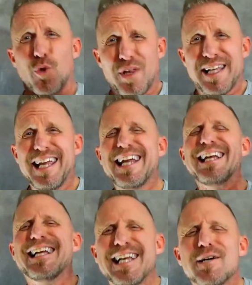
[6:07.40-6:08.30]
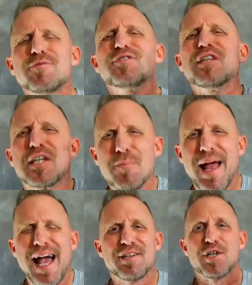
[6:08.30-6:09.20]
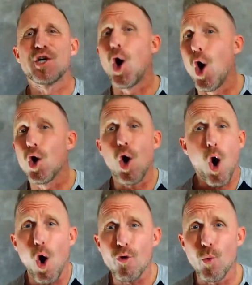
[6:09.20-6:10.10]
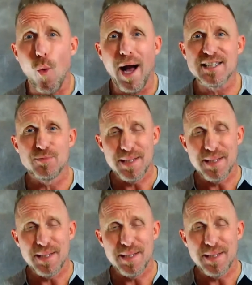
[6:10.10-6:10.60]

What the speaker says: the king gives the command to call all the wise men,